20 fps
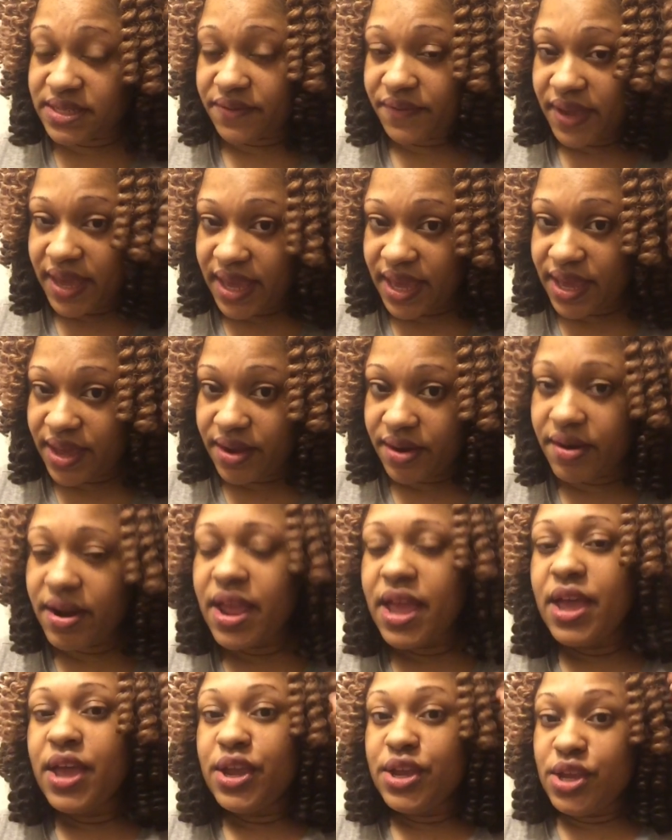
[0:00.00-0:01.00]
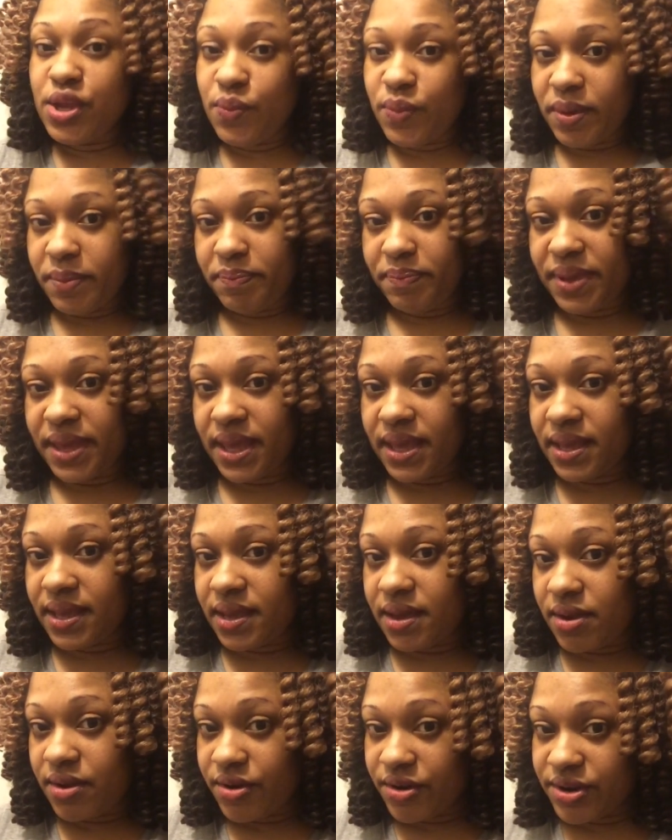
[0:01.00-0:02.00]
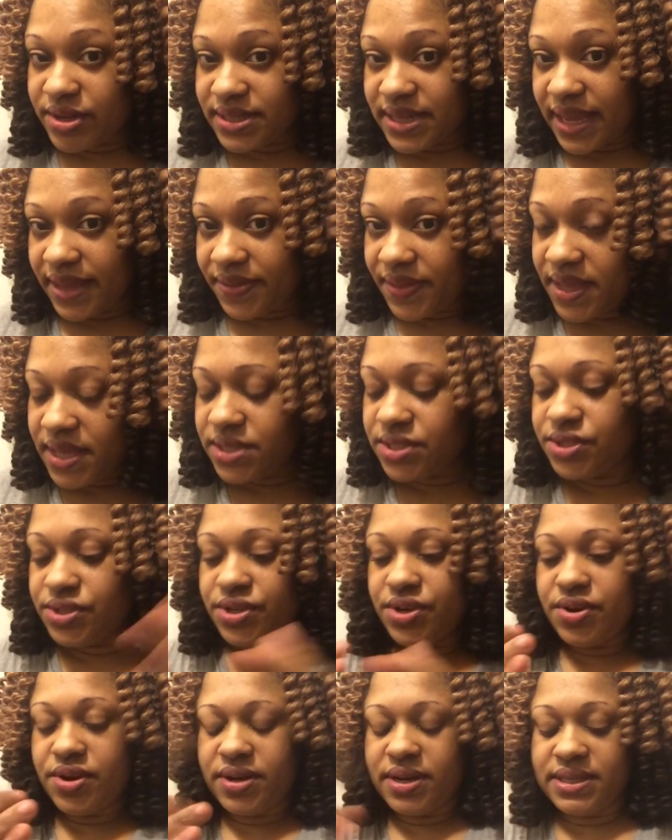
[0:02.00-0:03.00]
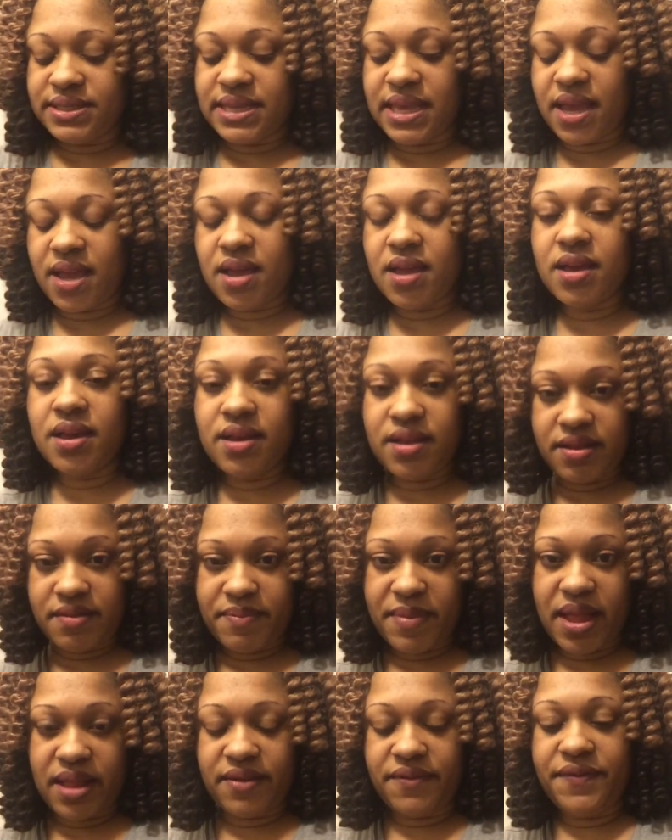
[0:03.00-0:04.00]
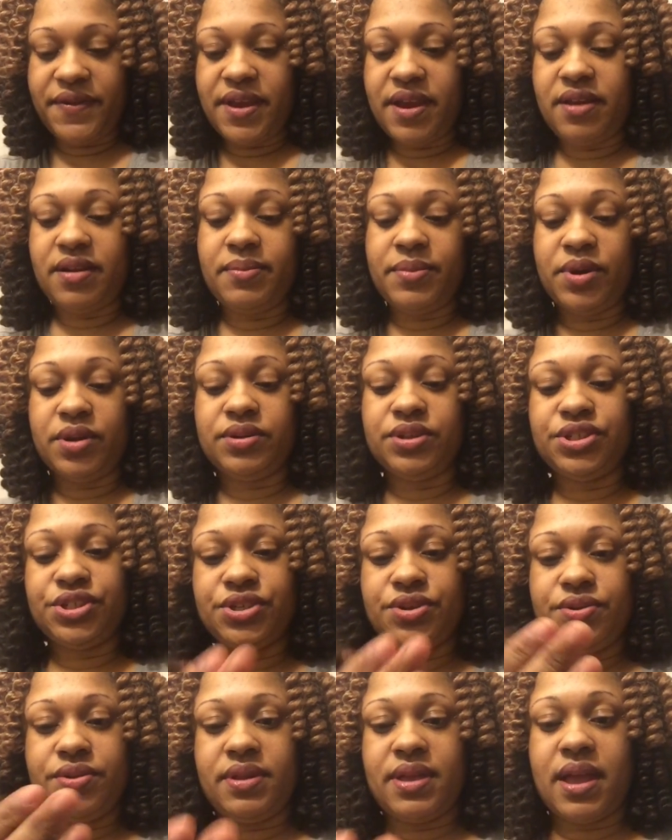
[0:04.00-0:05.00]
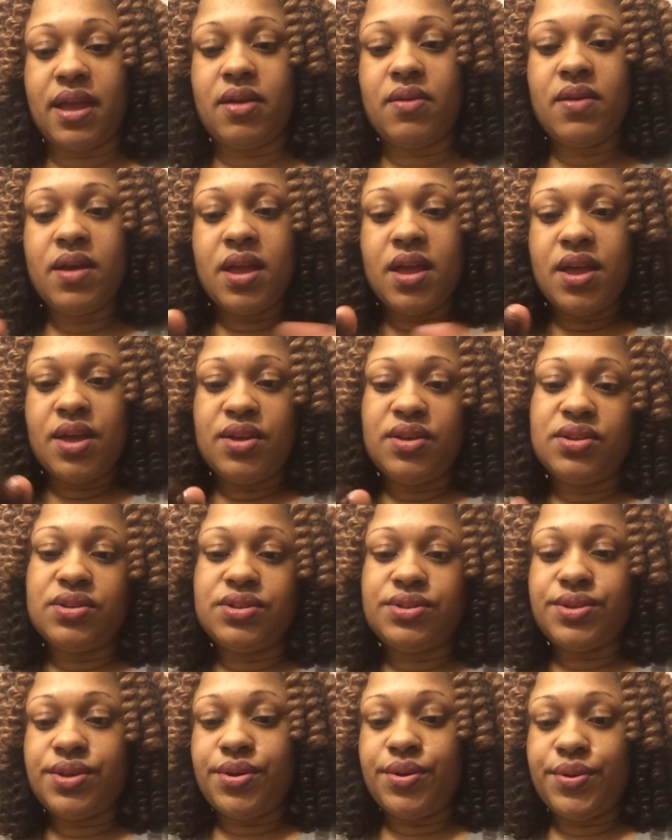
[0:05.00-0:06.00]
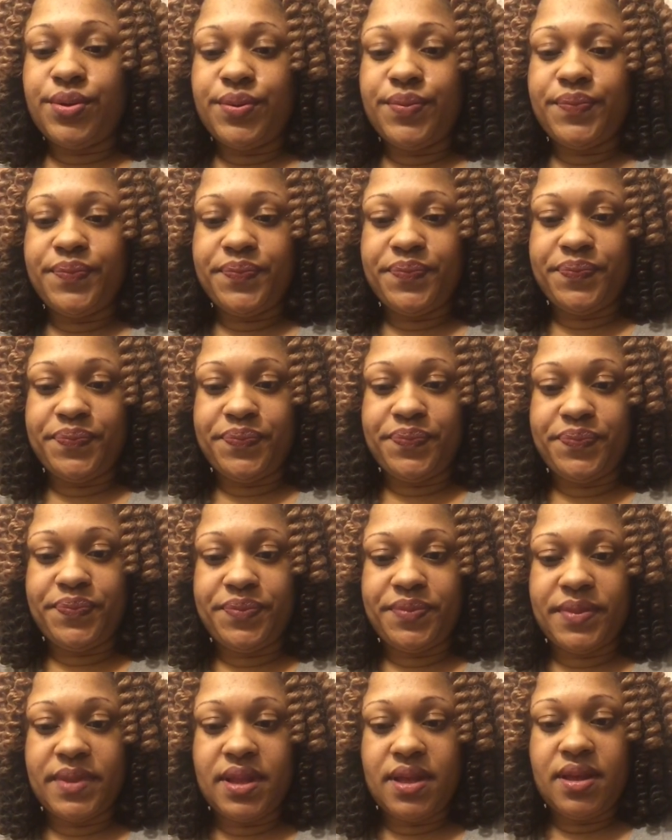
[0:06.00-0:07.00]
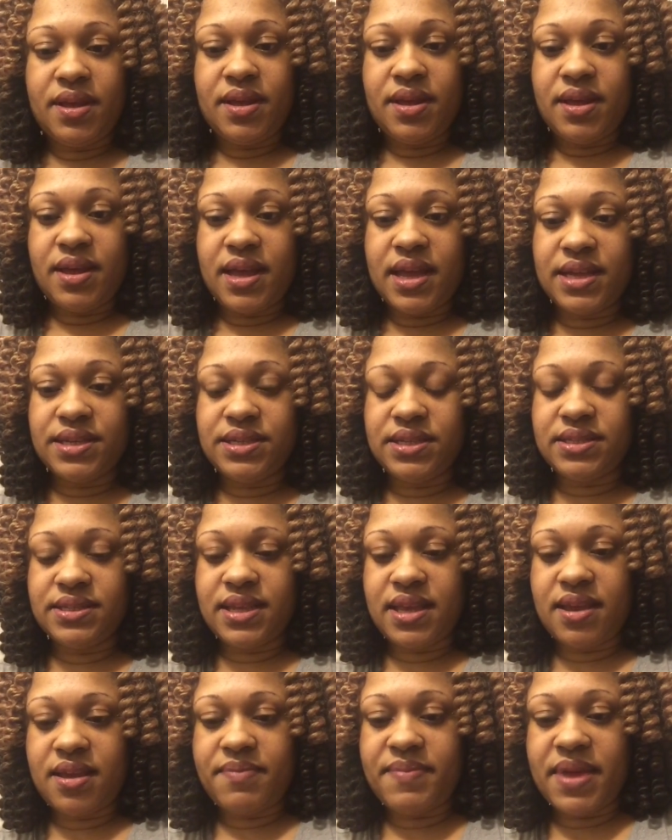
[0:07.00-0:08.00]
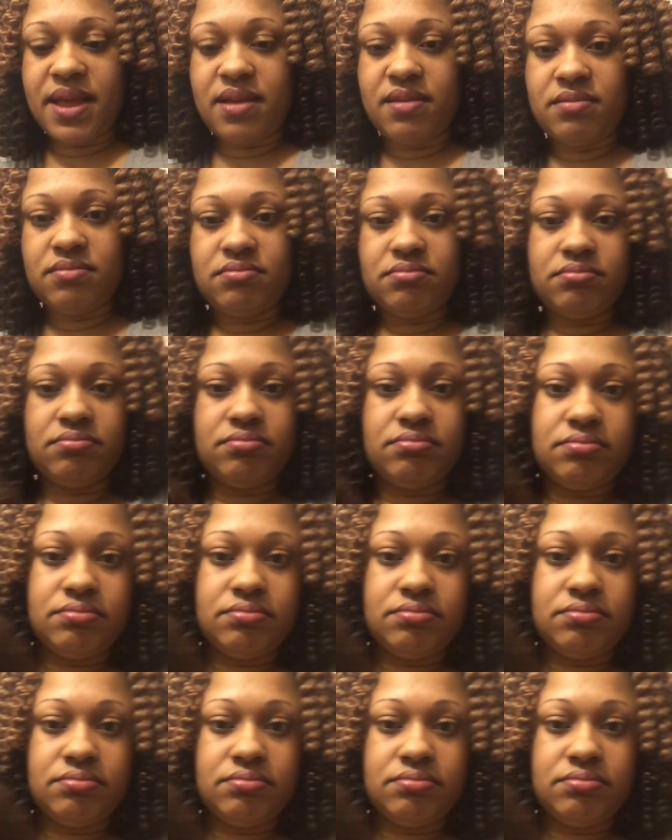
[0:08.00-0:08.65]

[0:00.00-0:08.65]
of hair. You want big curls like this, you're going to take a good amount of hair. I'm going to show you now. So I just take about,